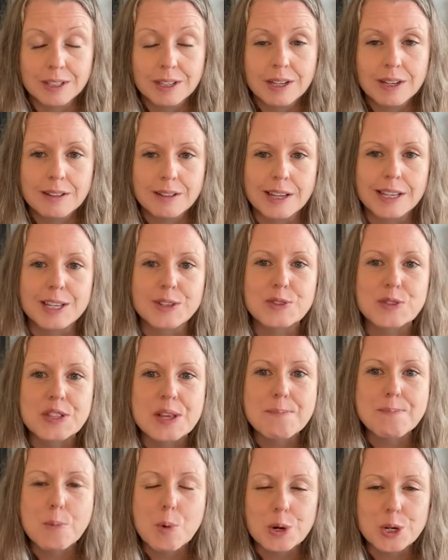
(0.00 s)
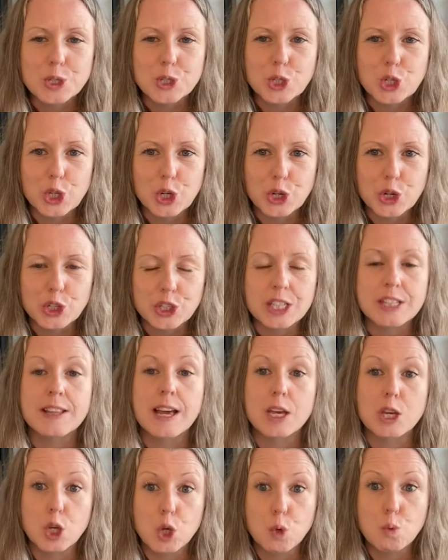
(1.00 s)
That gives them more security
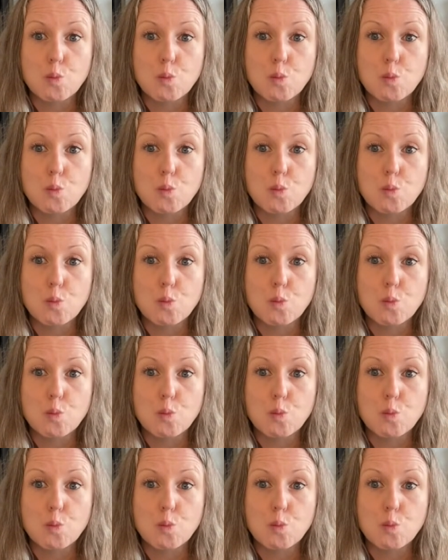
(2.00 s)
that you